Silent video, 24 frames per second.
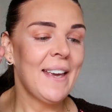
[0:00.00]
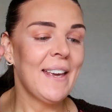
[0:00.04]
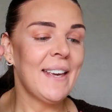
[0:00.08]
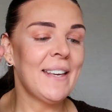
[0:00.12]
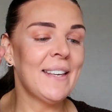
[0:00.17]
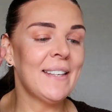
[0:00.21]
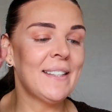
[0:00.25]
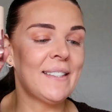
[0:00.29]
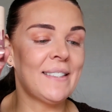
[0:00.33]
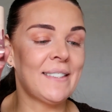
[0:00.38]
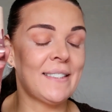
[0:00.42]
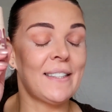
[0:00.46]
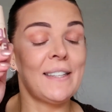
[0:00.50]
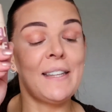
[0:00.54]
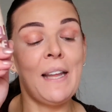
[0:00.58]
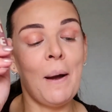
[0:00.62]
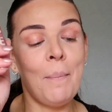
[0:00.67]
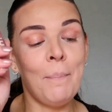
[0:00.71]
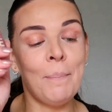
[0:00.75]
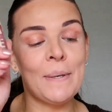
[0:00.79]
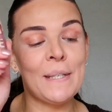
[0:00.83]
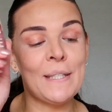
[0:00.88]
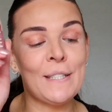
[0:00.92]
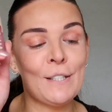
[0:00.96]
It's
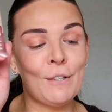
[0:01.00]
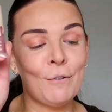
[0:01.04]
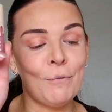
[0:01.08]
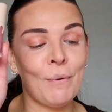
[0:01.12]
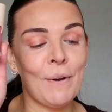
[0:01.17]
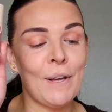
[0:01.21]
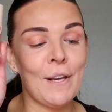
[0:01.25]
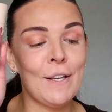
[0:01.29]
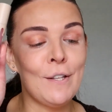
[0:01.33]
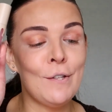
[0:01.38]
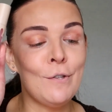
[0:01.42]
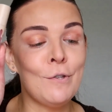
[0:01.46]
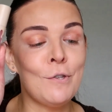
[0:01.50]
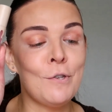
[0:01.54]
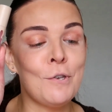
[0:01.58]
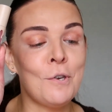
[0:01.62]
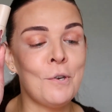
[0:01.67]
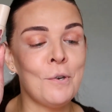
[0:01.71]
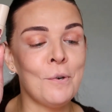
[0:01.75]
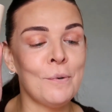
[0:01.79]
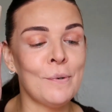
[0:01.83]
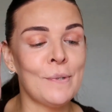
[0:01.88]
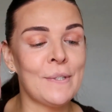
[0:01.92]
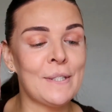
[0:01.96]
number
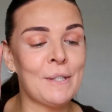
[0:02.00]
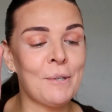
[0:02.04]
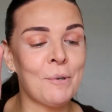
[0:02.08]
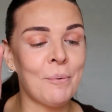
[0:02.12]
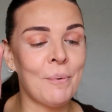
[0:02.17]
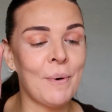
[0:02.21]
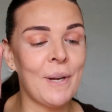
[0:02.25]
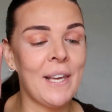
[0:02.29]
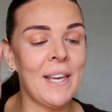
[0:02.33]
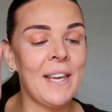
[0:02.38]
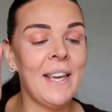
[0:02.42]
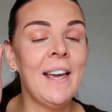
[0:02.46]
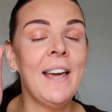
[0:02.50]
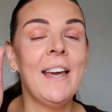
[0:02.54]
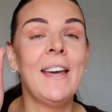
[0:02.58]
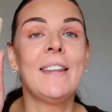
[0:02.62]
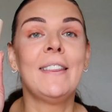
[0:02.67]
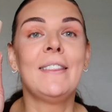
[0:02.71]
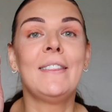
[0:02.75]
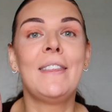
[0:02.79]
323,